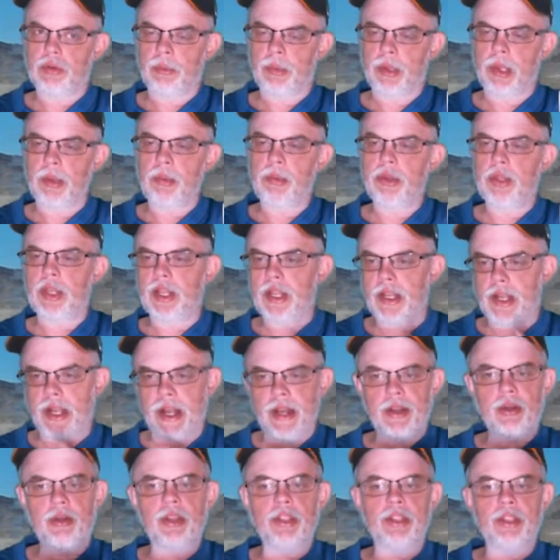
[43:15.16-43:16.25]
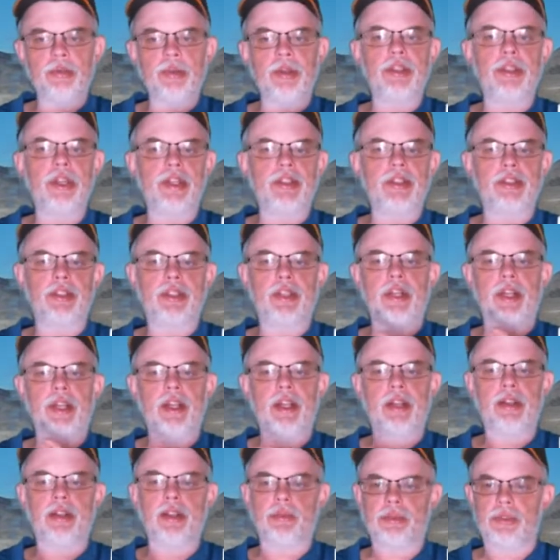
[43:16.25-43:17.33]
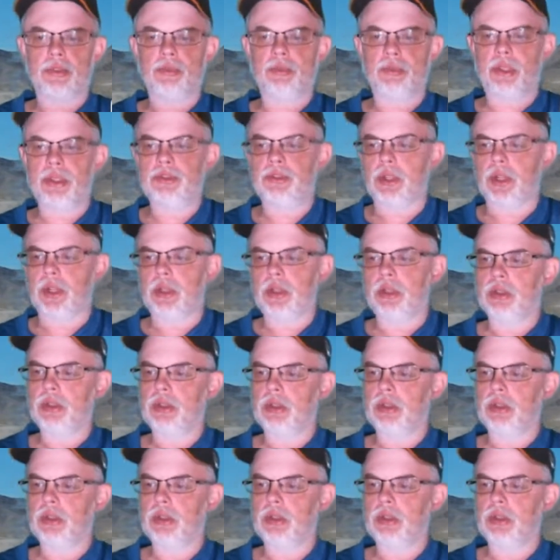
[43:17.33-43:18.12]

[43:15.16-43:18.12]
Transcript: people that I know that's been tested it out, it was a blood draw.